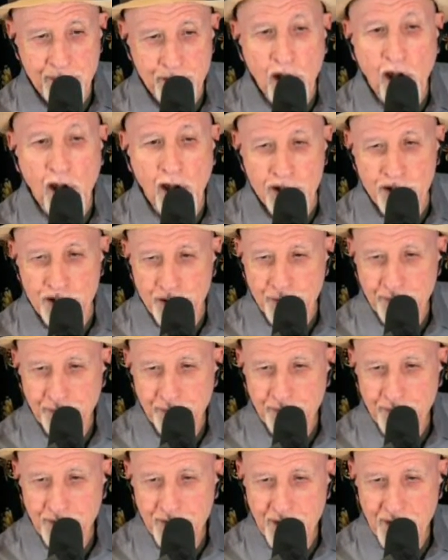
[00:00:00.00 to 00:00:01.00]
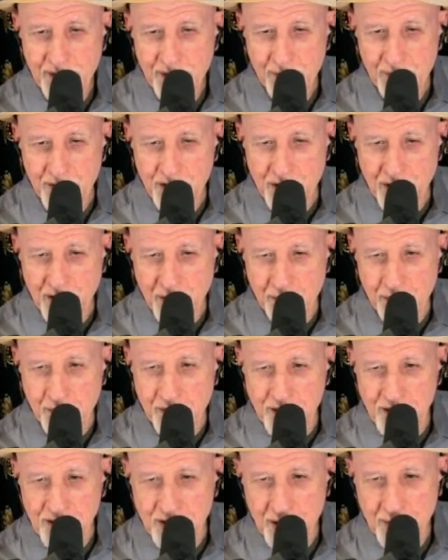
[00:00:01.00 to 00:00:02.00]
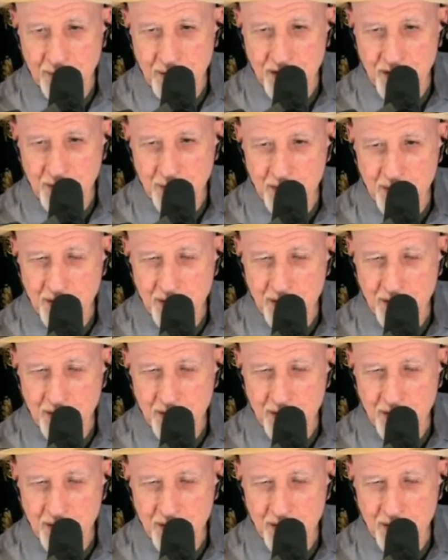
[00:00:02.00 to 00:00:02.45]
Let me see. I got to put this other piece of